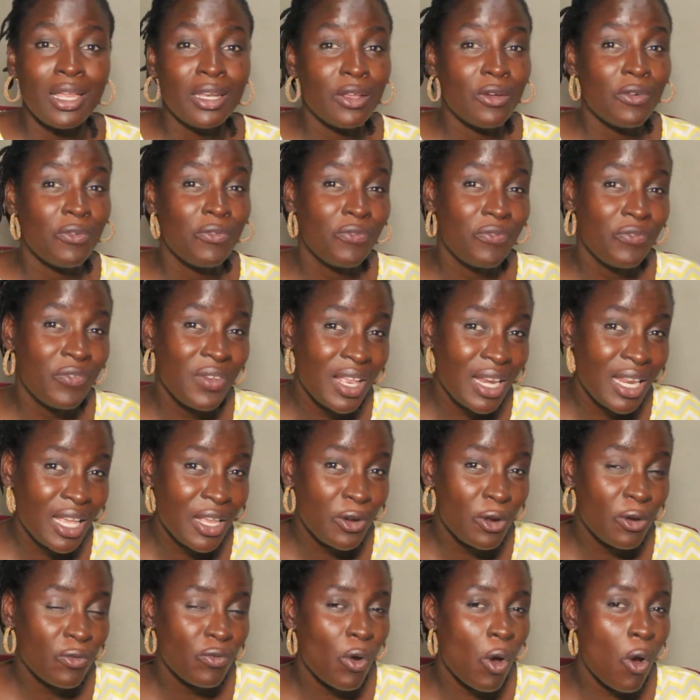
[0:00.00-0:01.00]
The
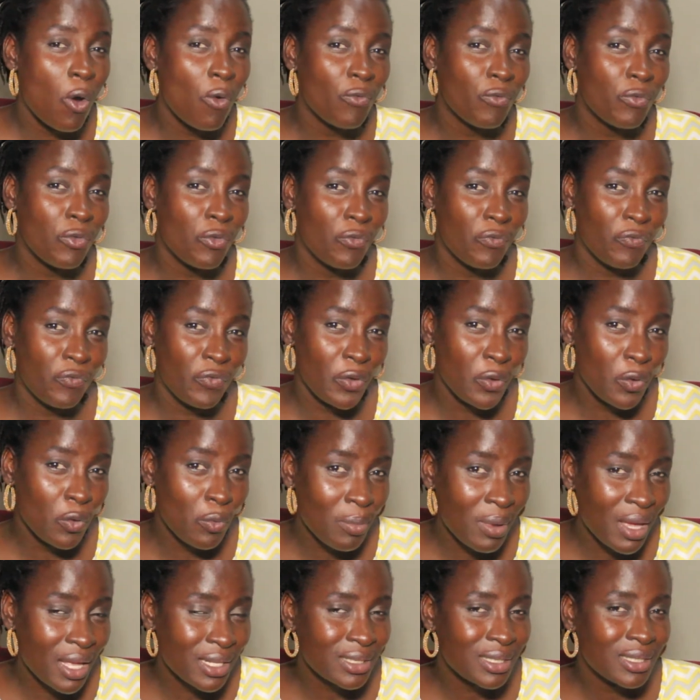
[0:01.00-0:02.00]
feeling of
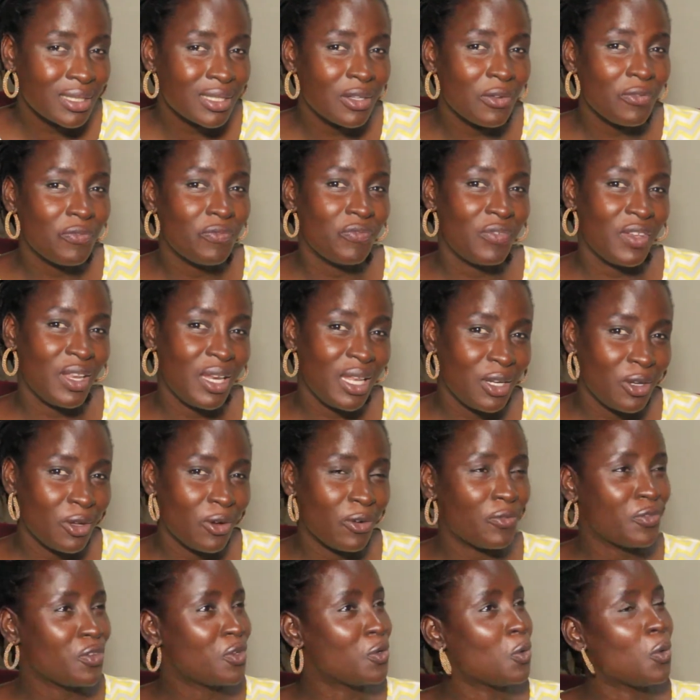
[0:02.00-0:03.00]
unfulfillment, the feeling
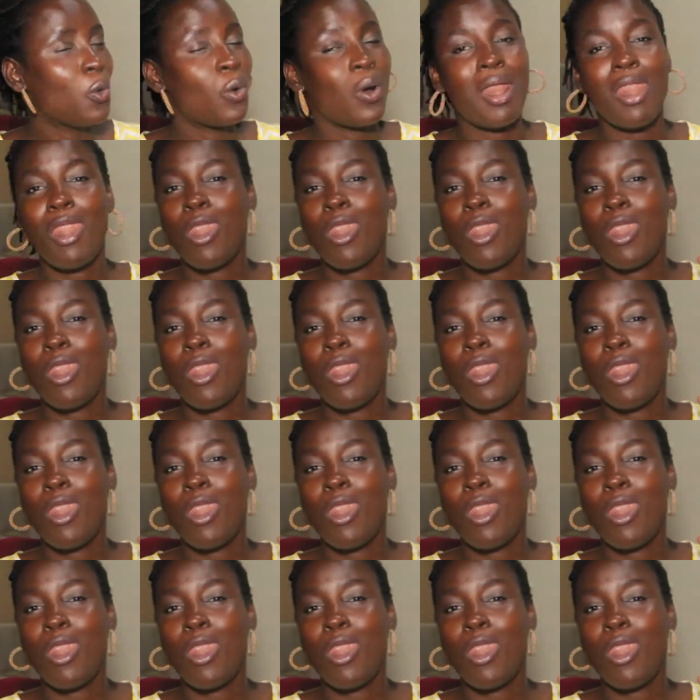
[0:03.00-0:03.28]
of, you know,